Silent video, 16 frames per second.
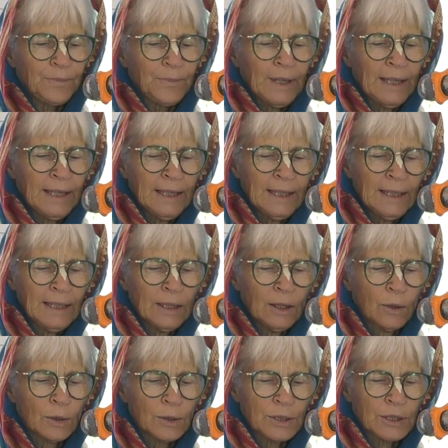he
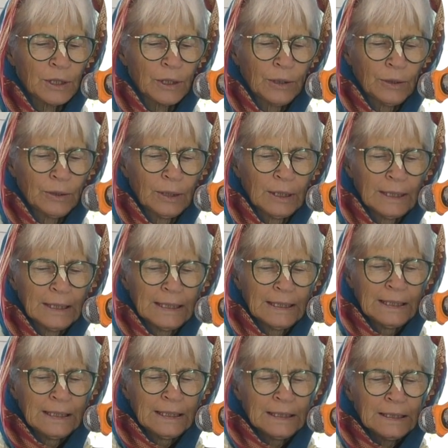
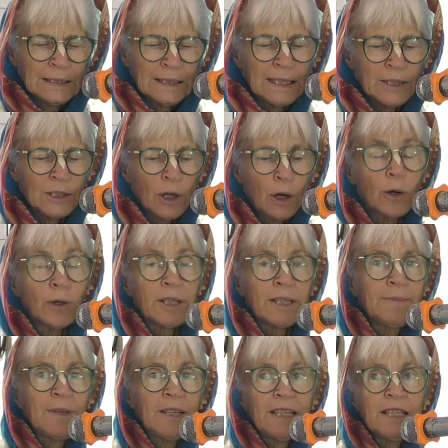told
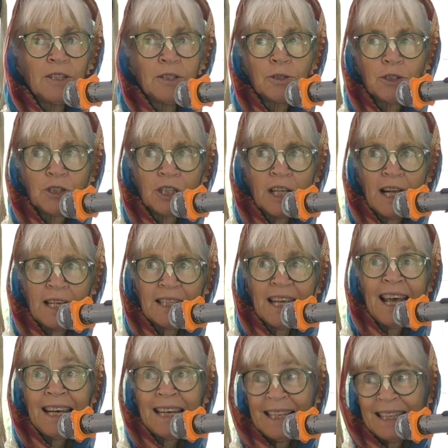him that he should chant
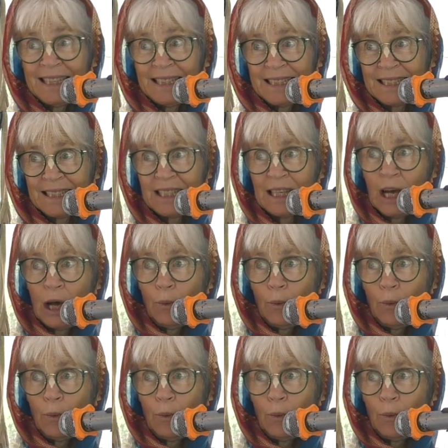at least